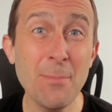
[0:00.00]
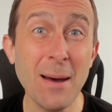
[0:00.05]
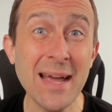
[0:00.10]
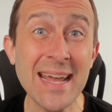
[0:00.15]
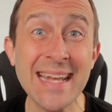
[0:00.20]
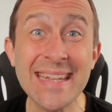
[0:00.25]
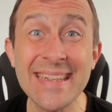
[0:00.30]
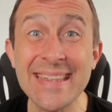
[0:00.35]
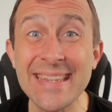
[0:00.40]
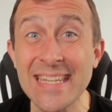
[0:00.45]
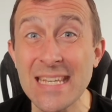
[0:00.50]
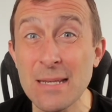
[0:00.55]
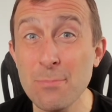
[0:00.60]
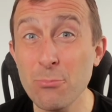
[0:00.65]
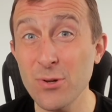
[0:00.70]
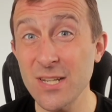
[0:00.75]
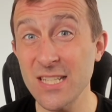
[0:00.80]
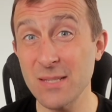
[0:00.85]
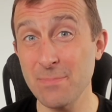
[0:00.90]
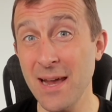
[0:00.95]
by a deep
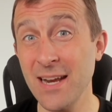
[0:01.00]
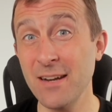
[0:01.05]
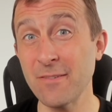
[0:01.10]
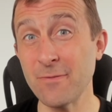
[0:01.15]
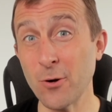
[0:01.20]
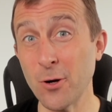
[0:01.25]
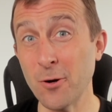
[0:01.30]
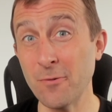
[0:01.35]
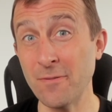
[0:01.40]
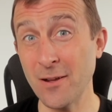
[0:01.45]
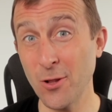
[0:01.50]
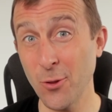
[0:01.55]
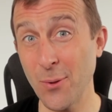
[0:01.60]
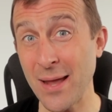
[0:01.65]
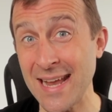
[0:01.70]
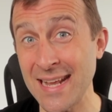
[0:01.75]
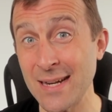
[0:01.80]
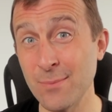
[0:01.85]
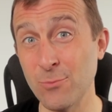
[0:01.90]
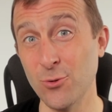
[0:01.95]
respect for our fellow
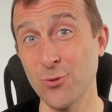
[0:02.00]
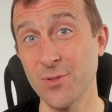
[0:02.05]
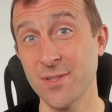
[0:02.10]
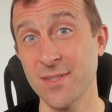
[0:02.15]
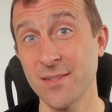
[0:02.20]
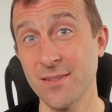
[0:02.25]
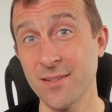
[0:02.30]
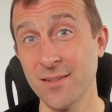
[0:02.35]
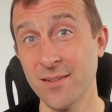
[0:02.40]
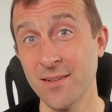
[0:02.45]
animals.